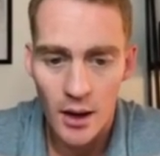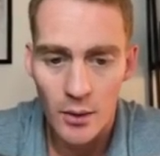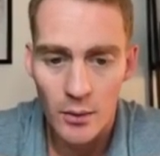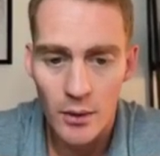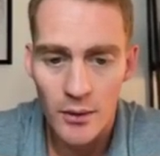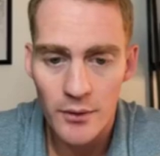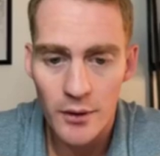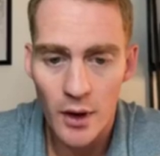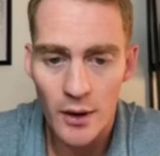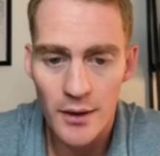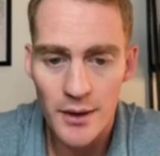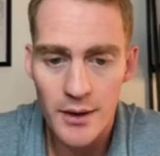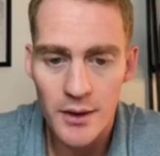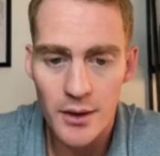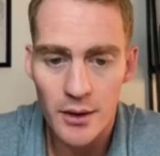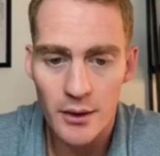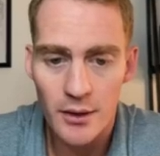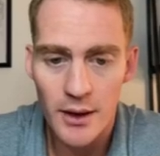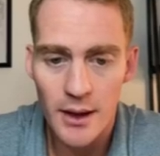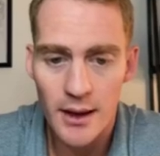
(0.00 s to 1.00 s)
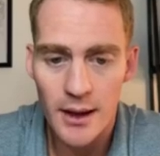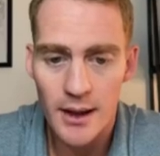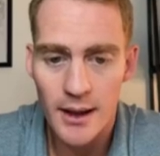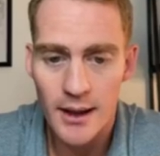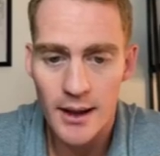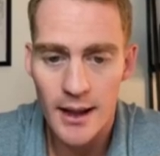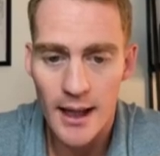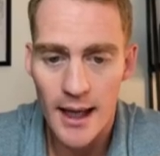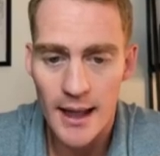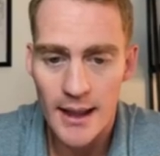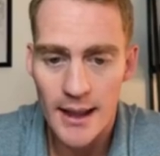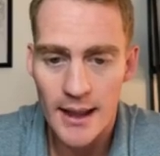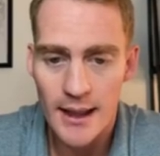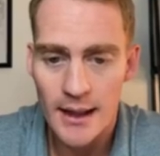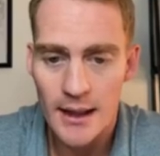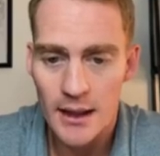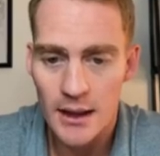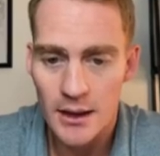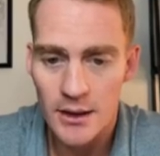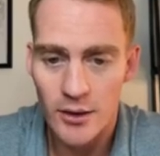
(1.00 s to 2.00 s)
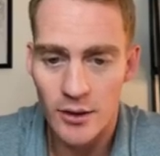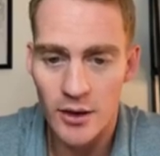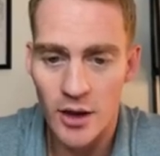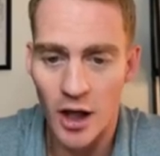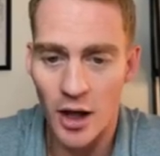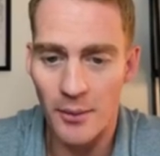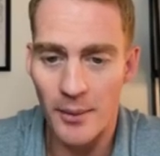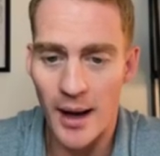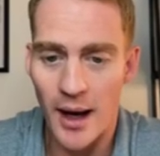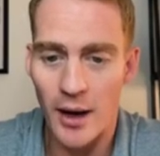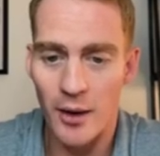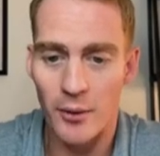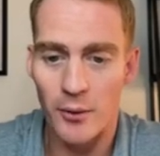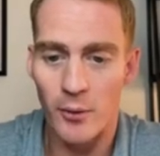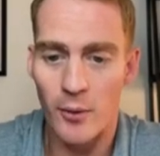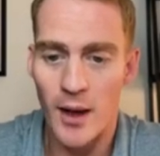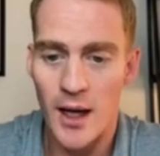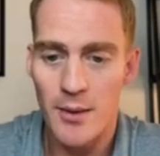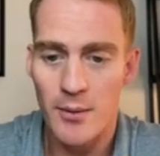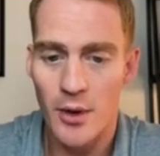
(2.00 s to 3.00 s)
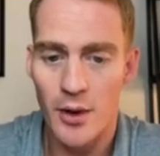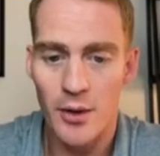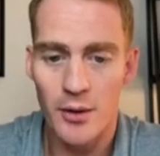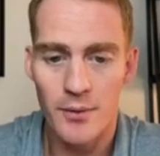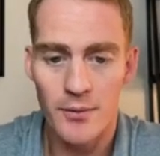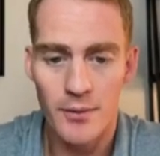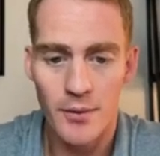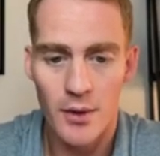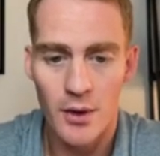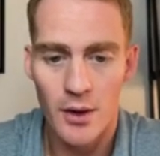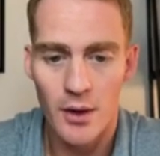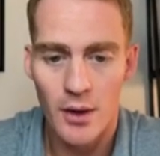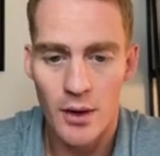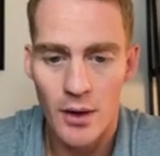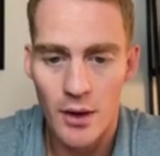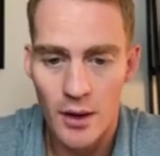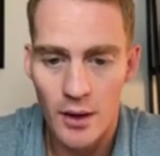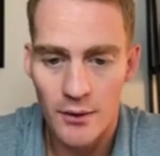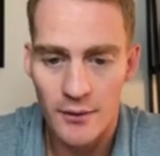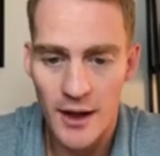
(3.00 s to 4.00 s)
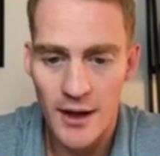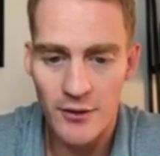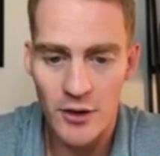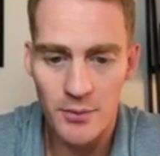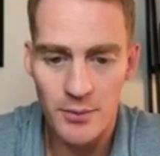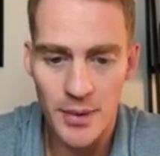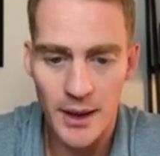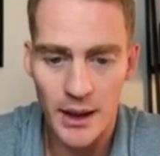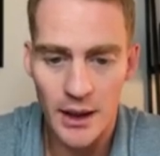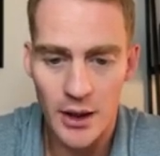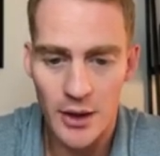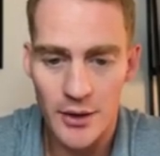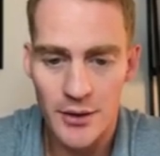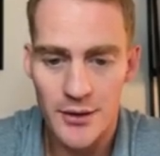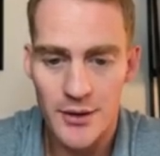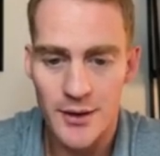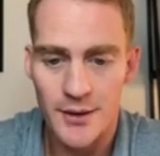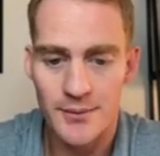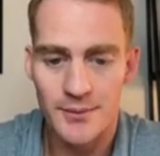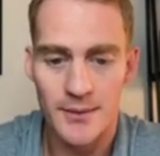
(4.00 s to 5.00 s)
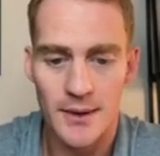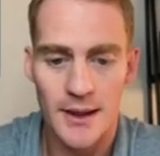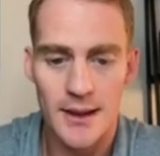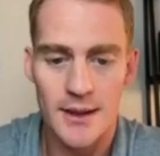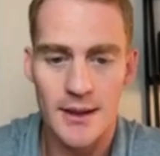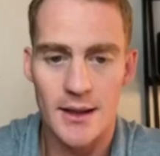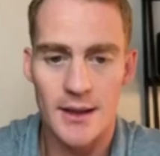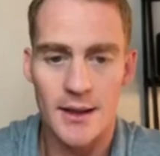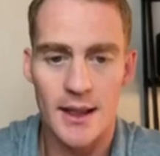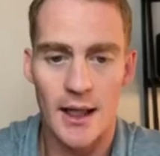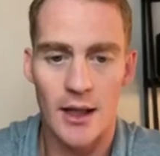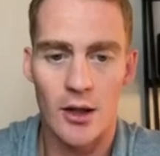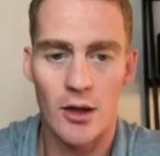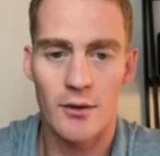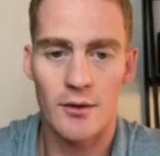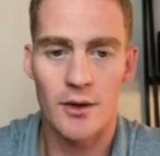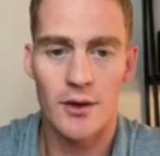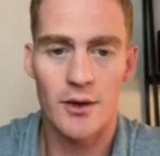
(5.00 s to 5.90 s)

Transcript: We've got the story Get In, talking about Waymo, favorite pillows. Let's just head over